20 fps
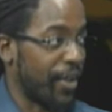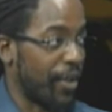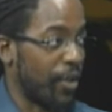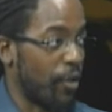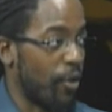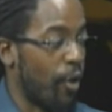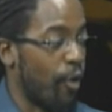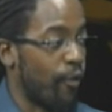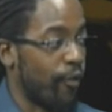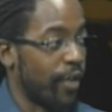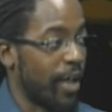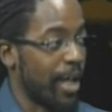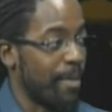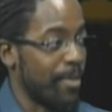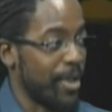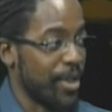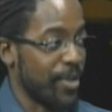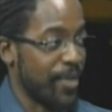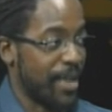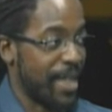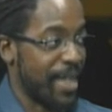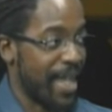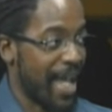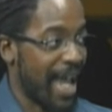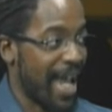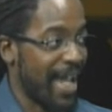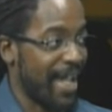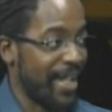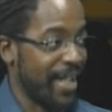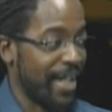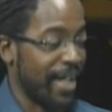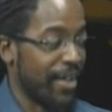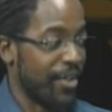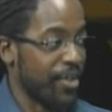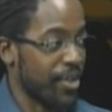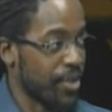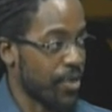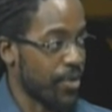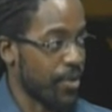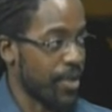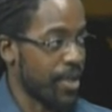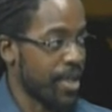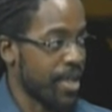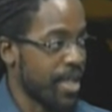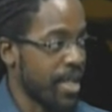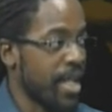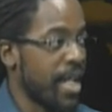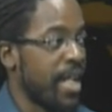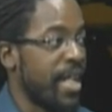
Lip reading: little overlap between that and the other stories.